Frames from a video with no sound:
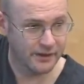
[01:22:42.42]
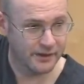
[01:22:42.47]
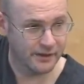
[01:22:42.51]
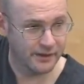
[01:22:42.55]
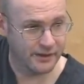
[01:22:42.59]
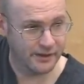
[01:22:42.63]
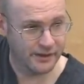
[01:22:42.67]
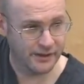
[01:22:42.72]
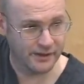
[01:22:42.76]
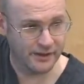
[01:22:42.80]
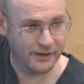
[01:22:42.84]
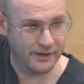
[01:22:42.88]

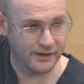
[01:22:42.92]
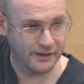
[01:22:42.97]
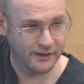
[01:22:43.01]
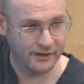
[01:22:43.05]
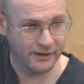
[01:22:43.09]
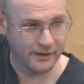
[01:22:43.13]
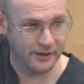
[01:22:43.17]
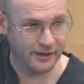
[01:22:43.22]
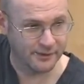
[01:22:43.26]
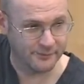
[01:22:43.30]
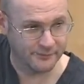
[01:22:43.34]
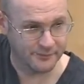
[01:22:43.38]
Uh,
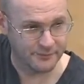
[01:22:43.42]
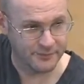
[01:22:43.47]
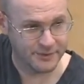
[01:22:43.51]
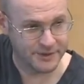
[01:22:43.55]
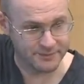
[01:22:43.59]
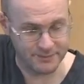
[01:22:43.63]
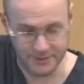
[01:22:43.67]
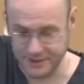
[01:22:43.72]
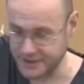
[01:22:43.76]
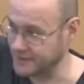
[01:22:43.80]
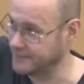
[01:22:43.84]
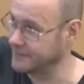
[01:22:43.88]
I'm
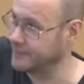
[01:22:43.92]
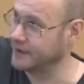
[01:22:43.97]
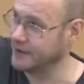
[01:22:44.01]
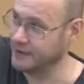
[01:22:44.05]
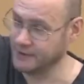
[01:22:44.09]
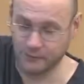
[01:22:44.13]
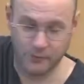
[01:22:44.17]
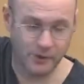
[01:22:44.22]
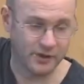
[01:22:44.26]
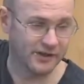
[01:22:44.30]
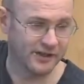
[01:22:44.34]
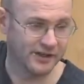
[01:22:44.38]
specifically
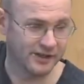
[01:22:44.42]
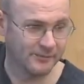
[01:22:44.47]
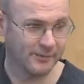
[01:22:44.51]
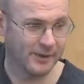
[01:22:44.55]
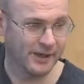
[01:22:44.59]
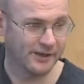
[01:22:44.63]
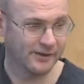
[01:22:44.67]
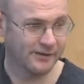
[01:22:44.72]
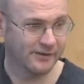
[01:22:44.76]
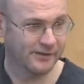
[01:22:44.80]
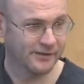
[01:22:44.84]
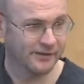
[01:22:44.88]
worried
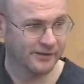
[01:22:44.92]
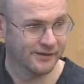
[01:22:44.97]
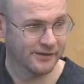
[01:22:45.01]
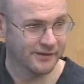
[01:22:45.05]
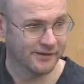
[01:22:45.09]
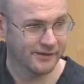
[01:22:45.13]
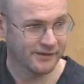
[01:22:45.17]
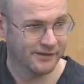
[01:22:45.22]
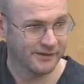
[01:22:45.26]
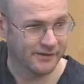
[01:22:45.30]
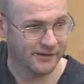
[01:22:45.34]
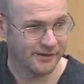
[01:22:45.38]
about
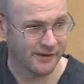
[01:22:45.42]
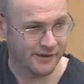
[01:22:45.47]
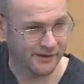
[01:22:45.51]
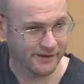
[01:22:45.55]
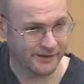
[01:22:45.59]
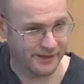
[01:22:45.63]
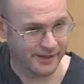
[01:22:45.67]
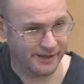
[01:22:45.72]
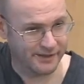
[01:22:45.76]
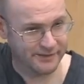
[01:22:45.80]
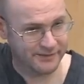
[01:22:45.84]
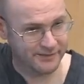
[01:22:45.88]
I
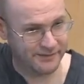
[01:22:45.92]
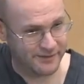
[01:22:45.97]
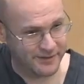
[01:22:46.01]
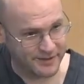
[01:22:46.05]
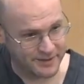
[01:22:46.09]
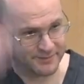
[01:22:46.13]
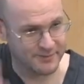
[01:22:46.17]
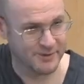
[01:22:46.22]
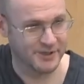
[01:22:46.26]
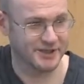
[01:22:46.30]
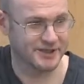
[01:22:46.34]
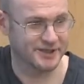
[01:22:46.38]
get
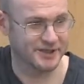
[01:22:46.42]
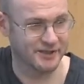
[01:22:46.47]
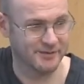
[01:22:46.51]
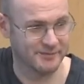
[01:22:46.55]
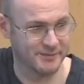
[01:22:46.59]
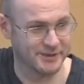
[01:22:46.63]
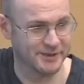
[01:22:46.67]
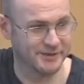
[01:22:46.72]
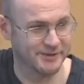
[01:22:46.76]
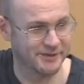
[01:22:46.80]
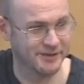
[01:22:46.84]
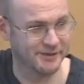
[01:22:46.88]
this much time
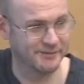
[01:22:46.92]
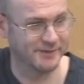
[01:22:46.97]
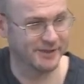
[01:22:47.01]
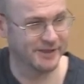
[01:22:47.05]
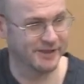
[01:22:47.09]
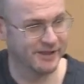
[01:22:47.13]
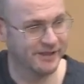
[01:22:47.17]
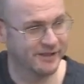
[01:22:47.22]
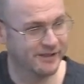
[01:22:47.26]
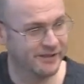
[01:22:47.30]
to do an update.